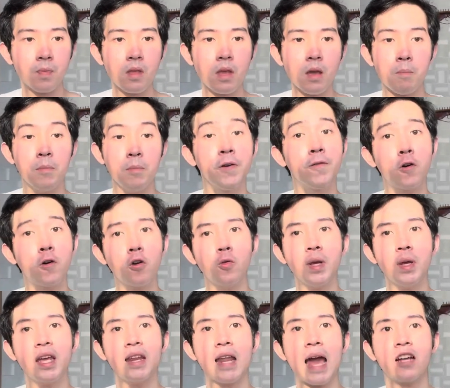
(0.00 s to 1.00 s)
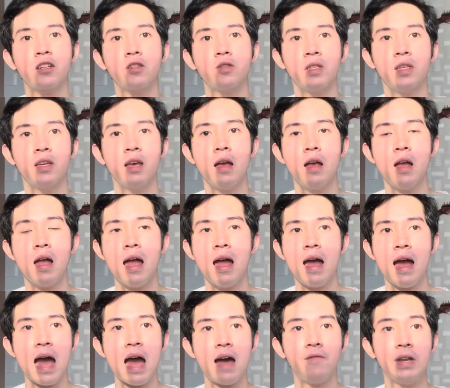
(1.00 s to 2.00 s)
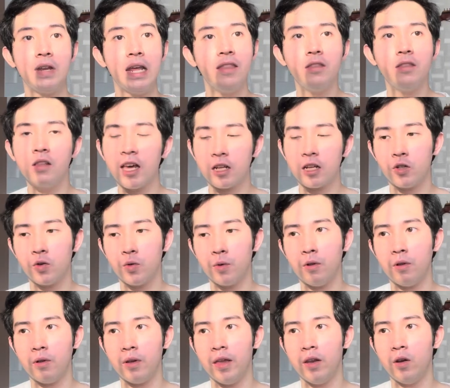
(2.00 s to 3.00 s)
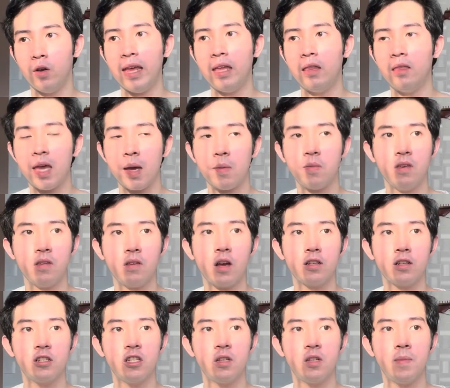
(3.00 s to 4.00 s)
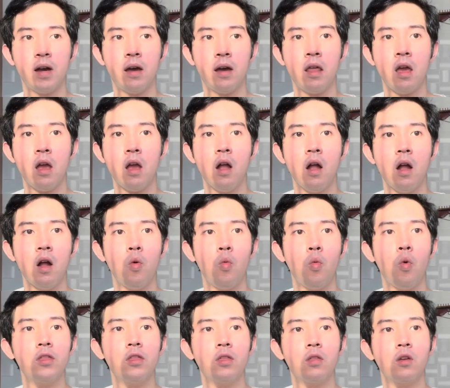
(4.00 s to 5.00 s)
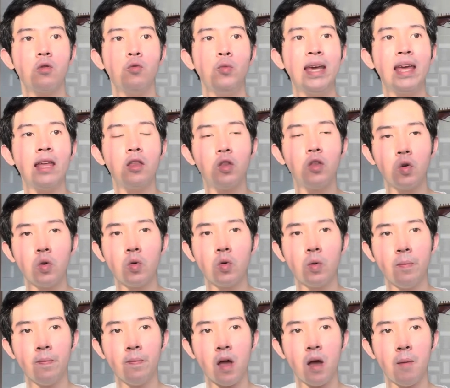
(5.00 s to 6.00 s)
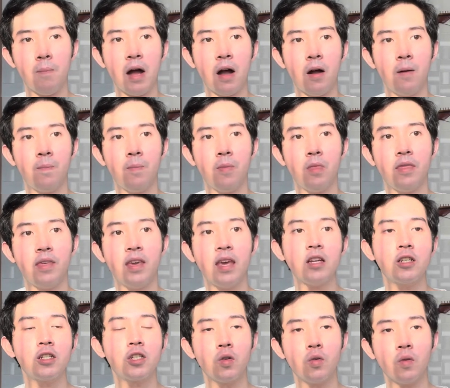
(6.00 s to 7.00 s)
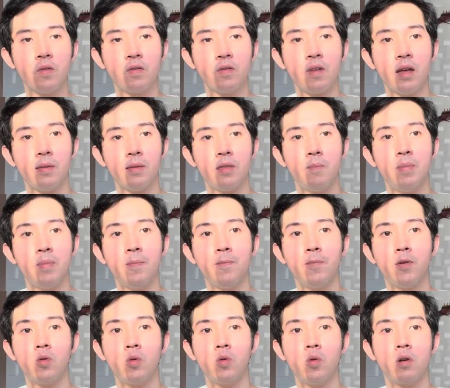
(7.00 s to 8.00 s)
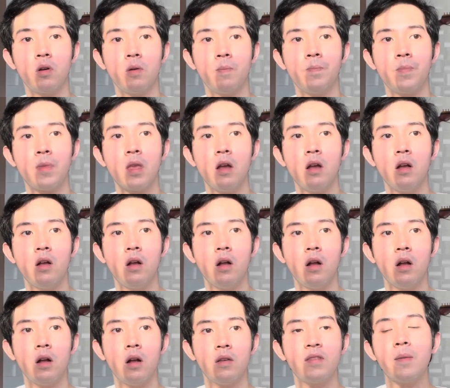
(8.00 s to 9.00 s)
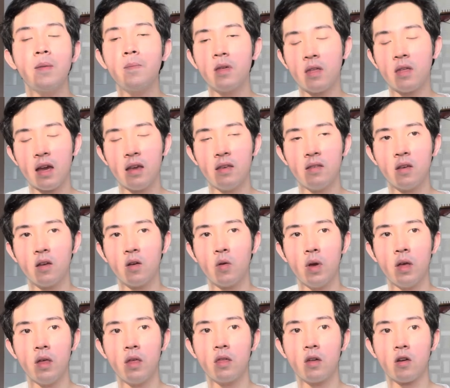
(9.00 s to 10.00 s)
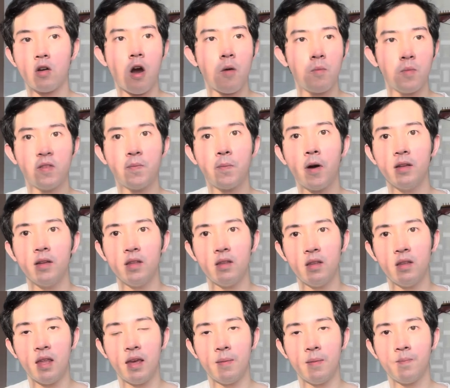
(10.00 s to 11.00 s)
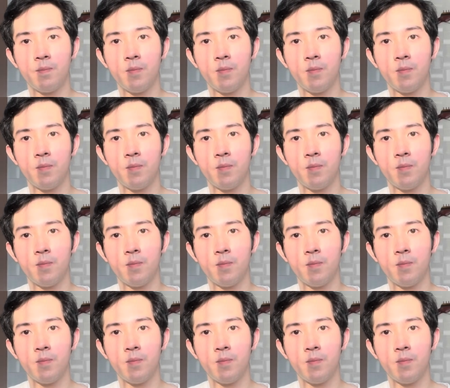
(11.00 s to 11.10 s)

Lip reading: before we can actually have an intellectual and in-depth discussion about what we can do about the issues that the people who are sympathizing with the Communist Party today,